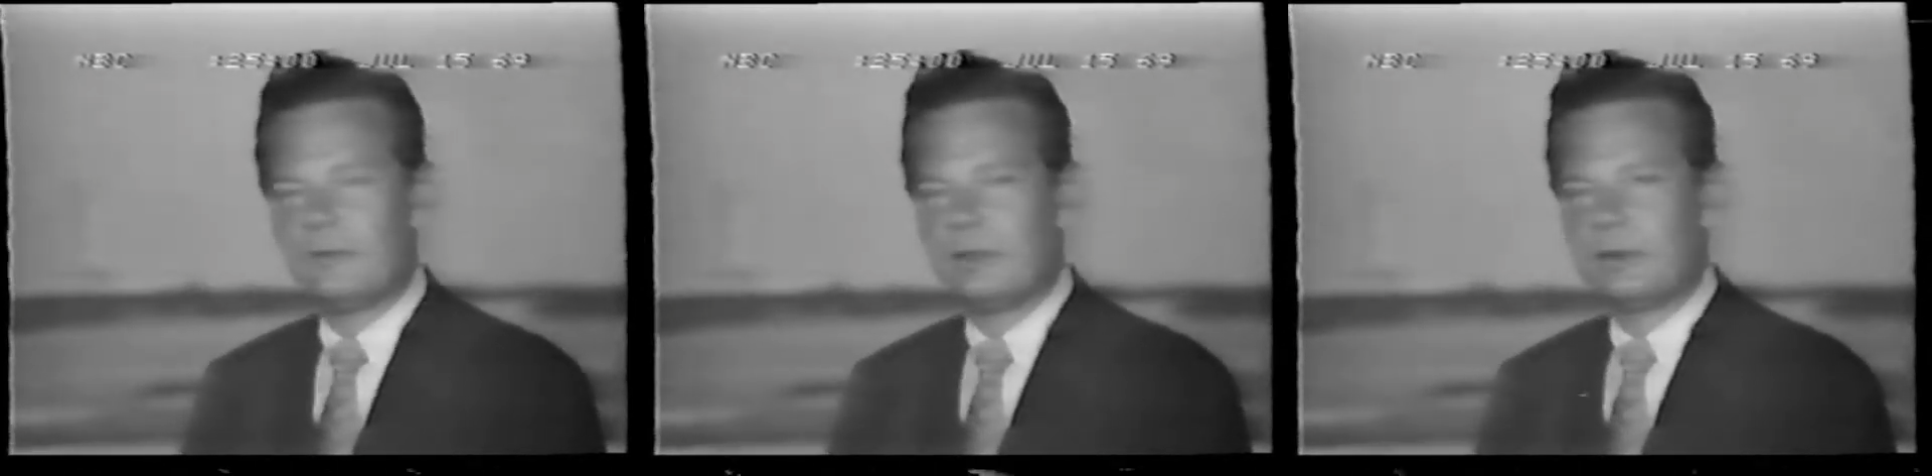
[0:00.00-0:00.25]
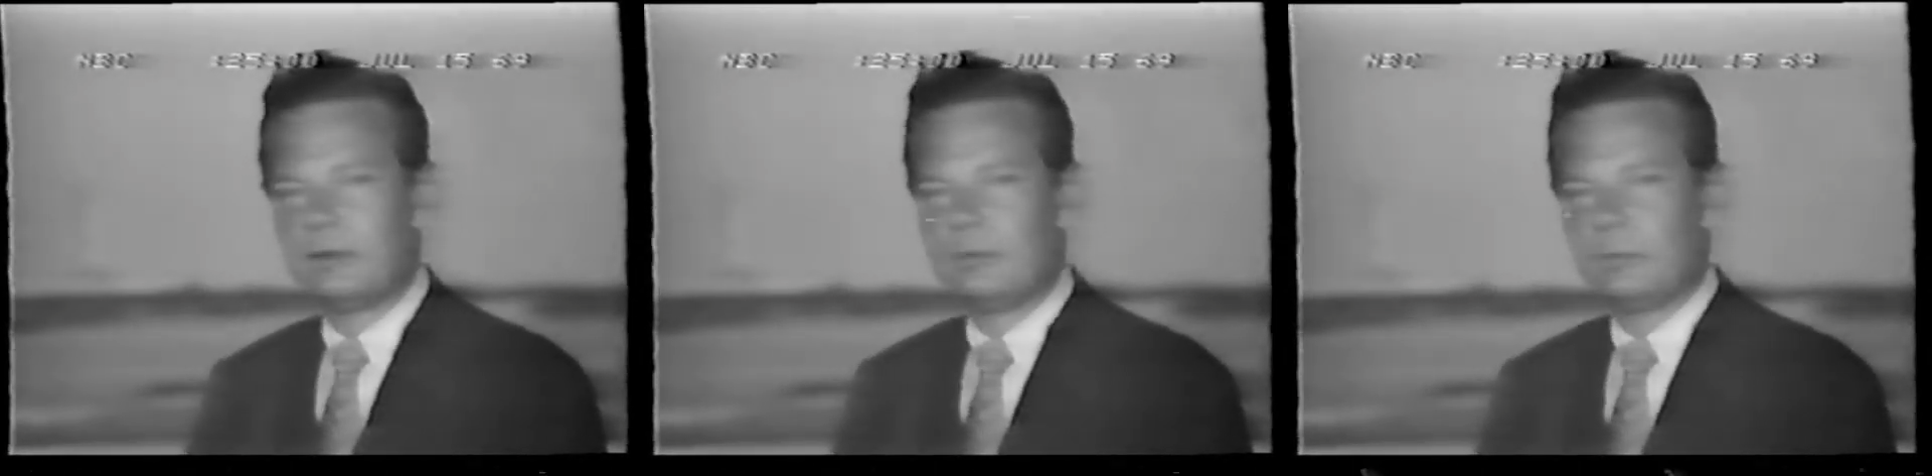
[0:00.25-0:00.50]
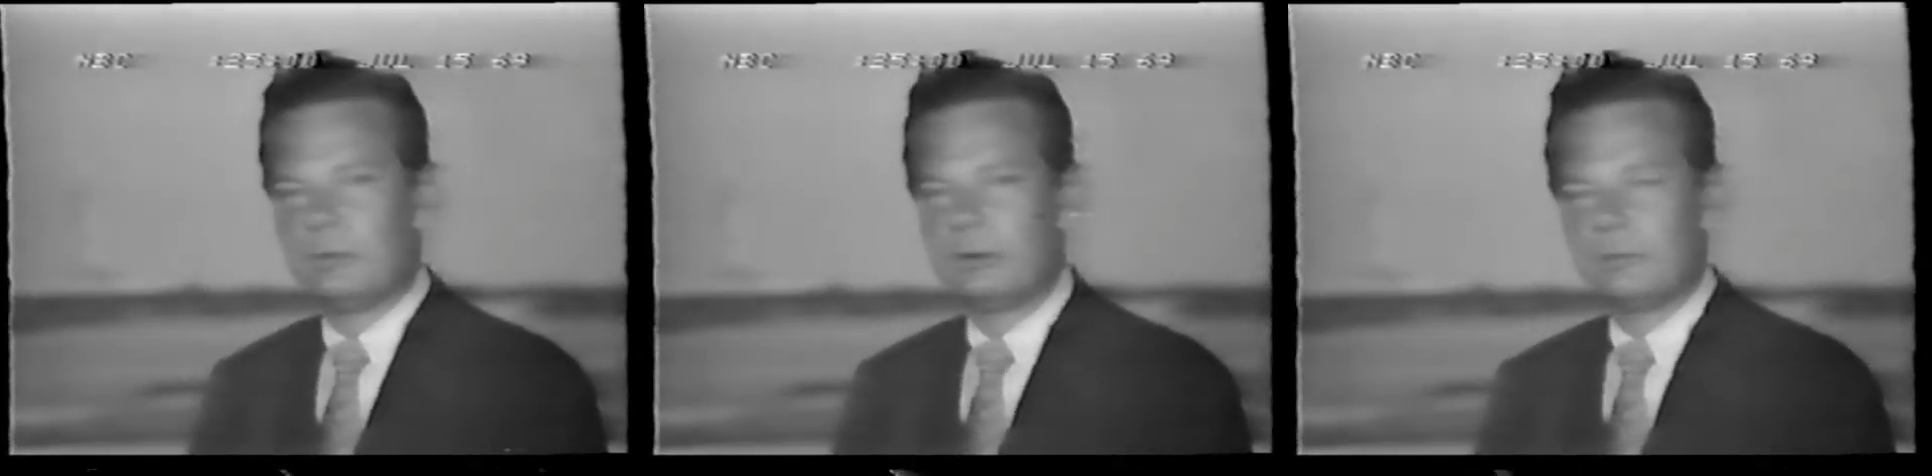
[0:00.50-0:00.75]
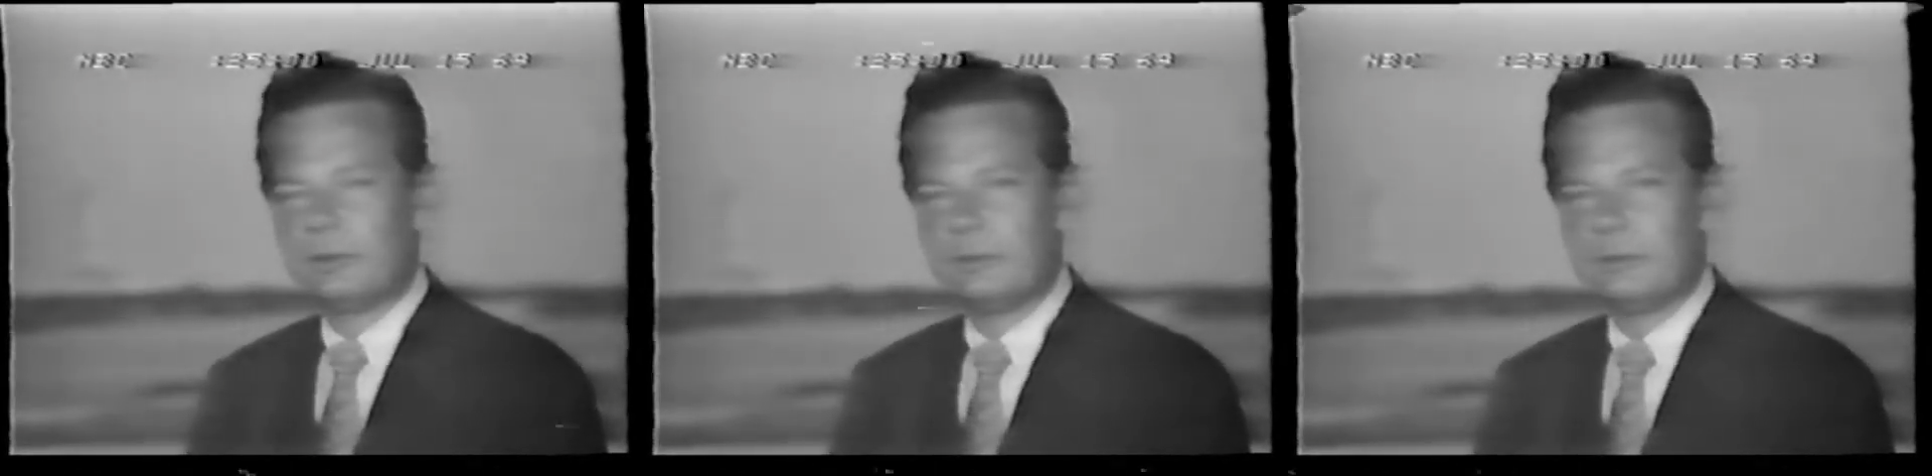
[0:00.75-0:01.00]
very
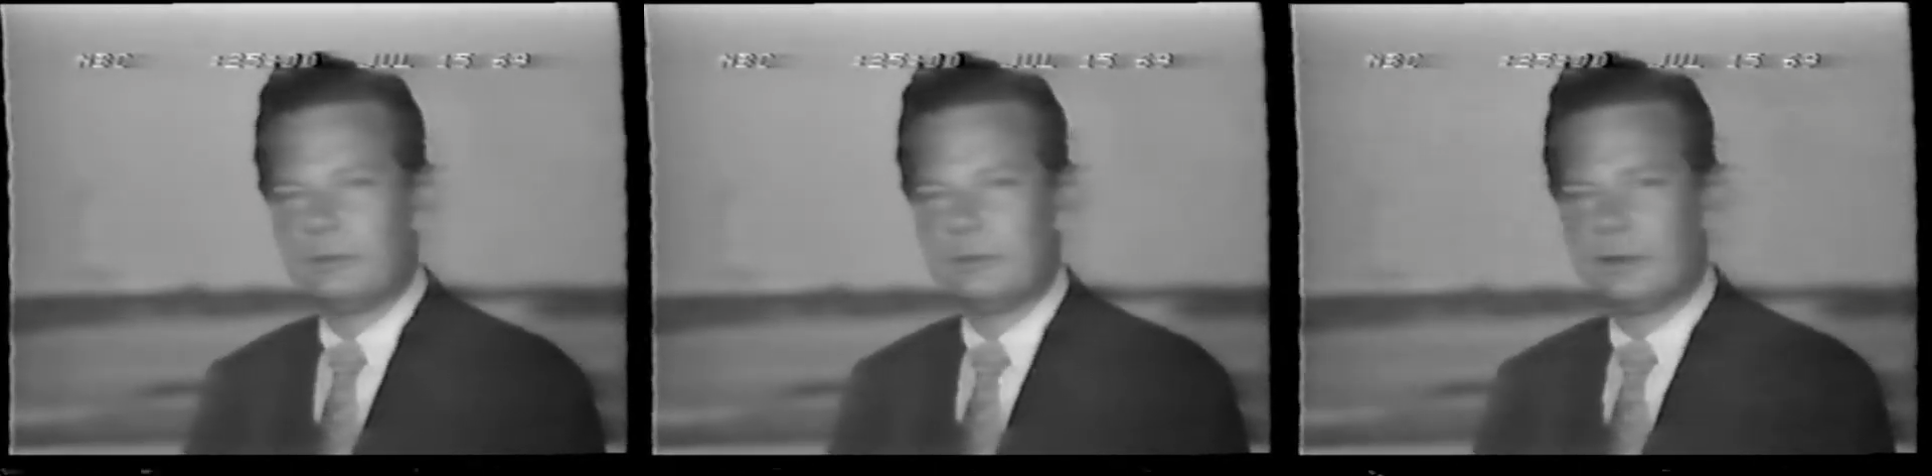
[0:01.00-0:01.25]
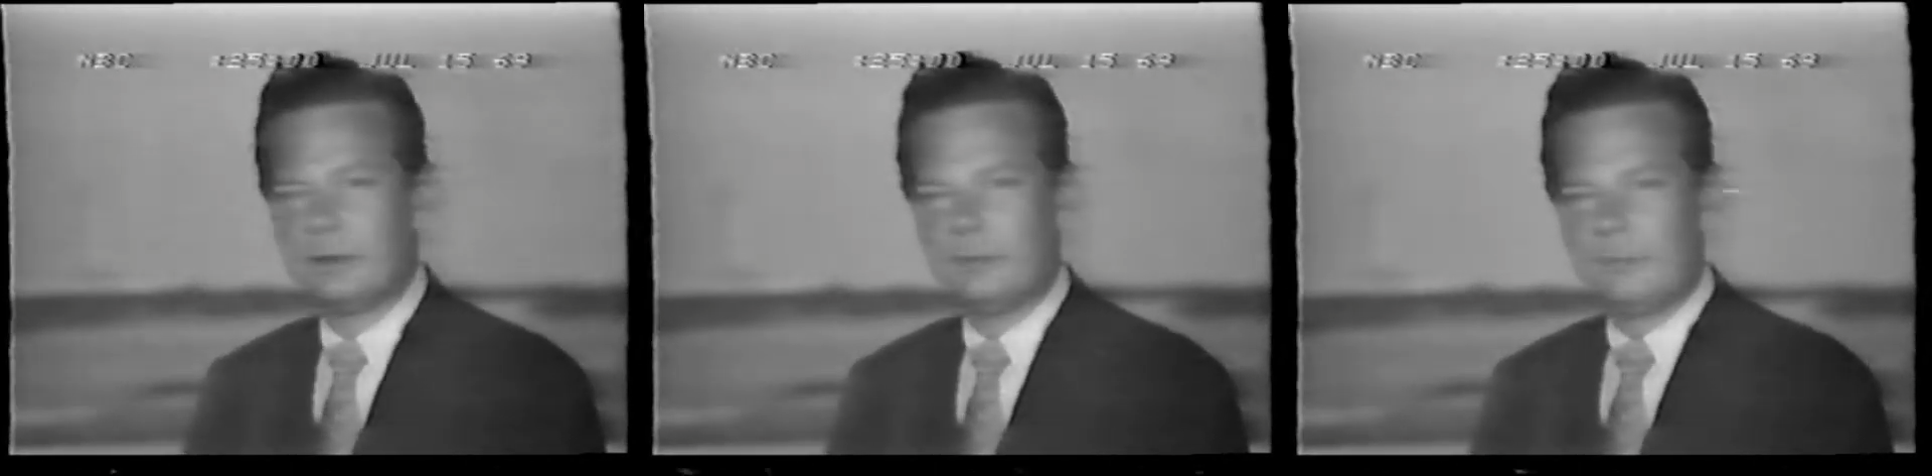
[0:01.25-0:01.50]
important people and